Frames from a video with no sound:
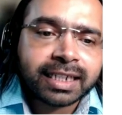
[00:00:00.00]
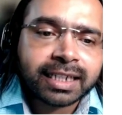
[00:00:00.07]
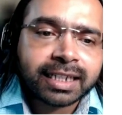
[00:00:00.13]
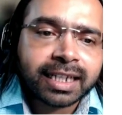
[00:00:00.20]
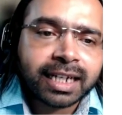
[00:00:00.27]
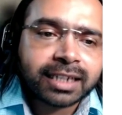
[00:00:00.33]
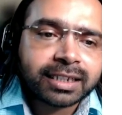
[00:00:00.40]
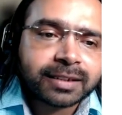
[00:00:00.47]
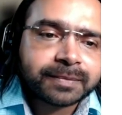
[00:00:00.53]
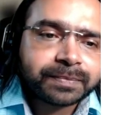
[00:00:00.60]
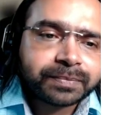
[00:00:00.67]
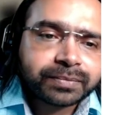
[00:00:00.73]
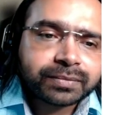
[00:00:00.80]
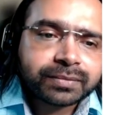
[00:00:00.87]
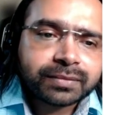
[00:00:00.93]
here that
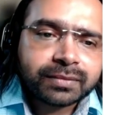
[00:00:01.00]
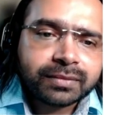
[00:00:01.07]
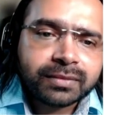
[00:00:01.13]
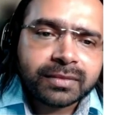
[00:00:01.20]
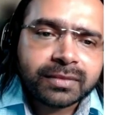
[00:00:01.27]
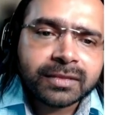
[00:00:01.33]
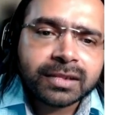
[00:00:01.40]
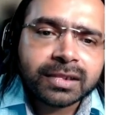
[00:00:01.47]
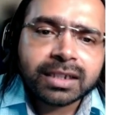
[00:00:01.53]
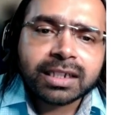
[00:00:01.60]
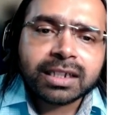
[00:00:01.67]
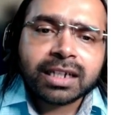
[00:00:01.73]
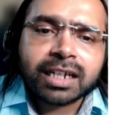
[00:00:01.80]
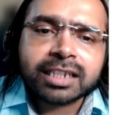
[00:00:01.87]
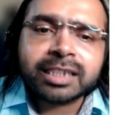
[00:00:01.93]

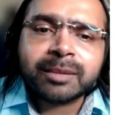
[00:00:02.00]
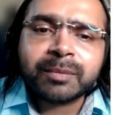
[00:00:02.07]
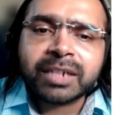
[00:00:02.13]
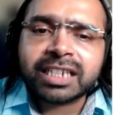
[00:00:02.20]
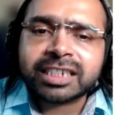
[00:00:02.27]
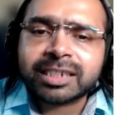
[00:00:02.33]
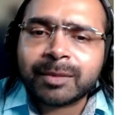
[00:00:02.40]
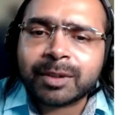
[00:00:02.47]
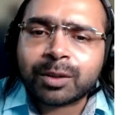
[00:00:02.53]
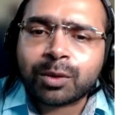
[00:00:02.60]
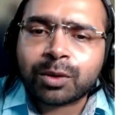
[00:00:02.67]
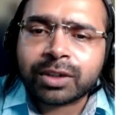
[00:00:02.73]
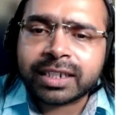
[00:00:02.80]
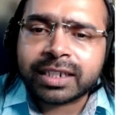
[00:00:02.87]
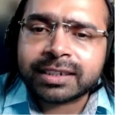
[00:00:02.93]
a simple HTML
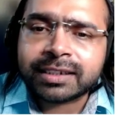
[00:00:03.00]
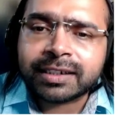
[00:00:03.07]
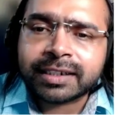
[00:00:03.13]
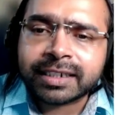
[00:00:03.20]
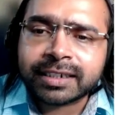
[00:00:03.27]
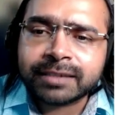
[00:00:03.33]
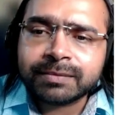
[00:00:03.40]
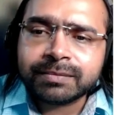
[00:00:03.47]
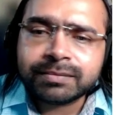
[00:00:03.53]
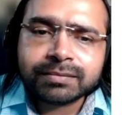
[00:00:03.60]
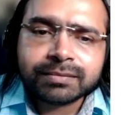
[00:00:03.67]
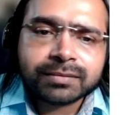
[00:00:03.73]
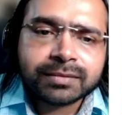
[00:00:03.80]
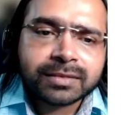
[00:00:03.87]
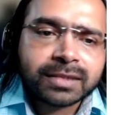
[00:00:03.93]
code is written,
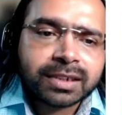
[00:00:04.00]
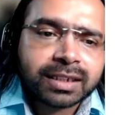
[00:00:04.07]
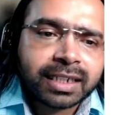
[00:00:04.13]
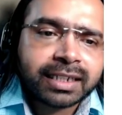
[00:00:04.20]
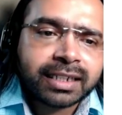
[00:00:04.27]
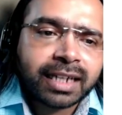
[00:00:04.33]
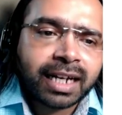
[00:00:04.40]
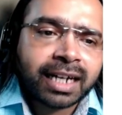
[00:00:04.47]
right?